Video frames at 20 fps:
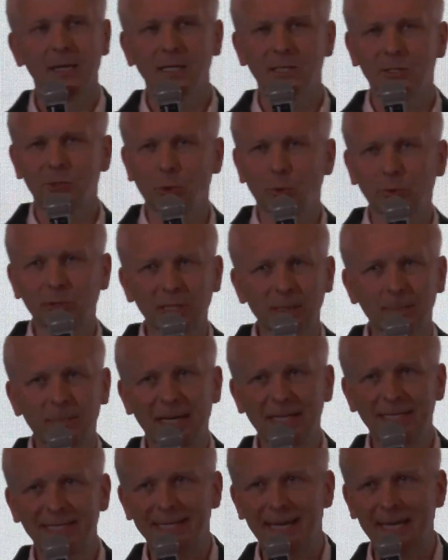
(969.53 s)
it totally
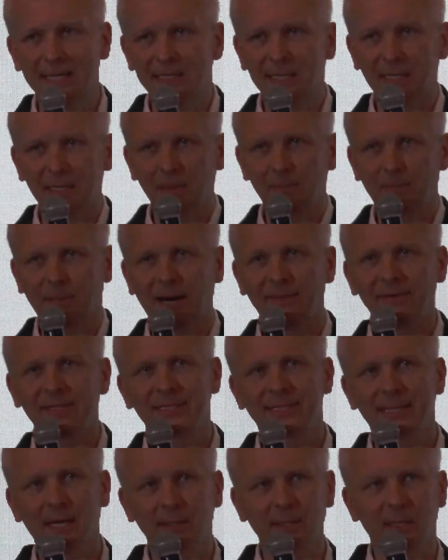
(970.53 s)
makes sense on the private
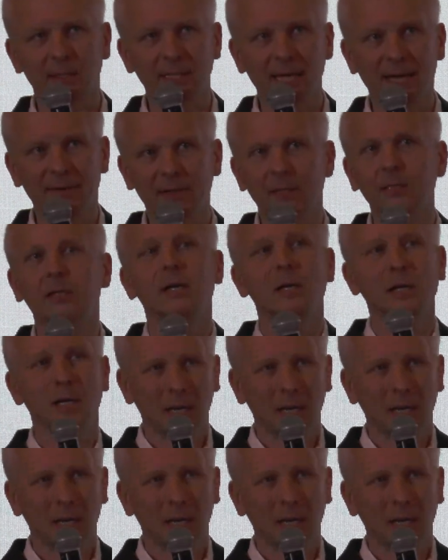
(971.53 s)
sector level.